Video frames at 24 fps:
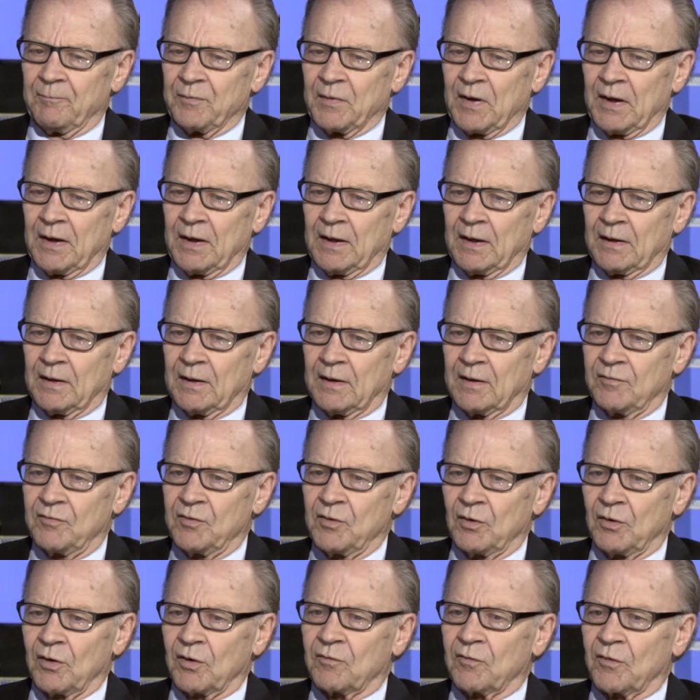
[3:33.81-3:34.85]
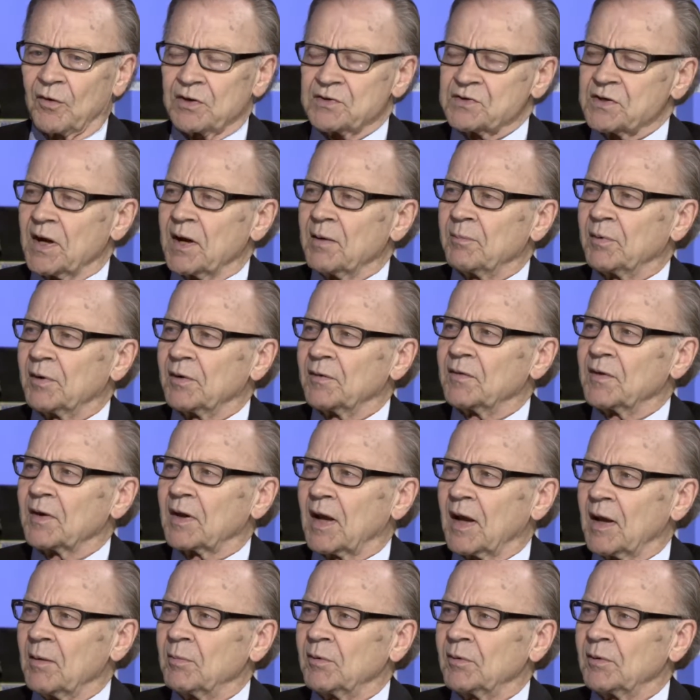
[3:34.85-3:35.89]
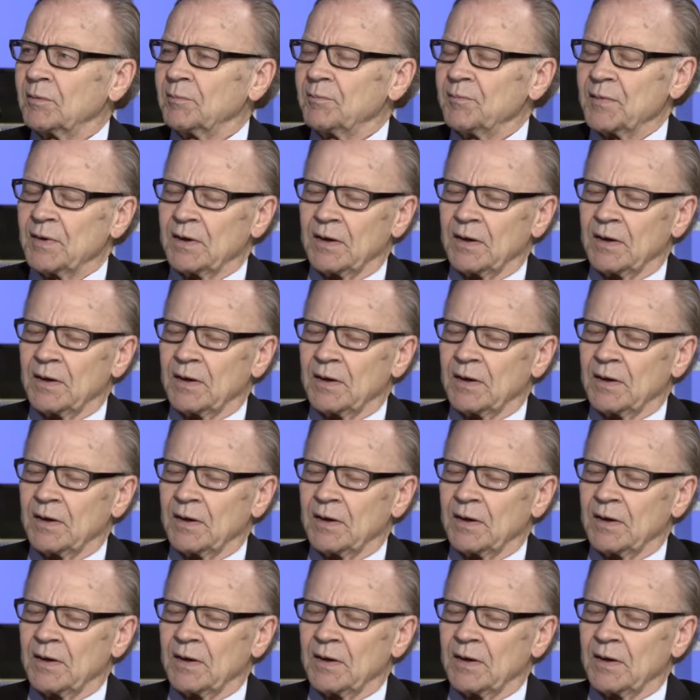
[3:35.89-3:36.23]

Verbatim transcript: And if you look, for example, at the cable